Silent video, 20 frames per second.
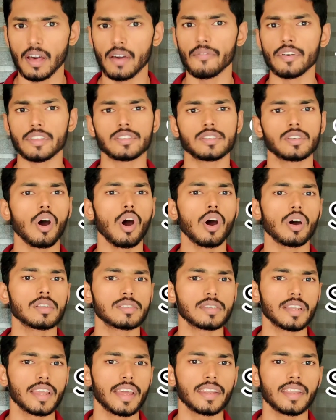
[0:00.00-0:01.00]
which
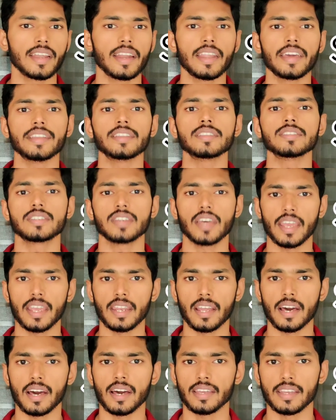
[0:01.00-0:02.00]
originated in
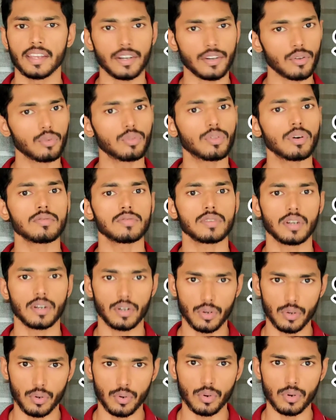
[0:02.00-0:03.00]
China in
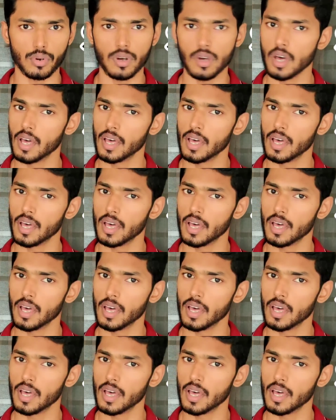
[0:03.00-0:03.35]
2002,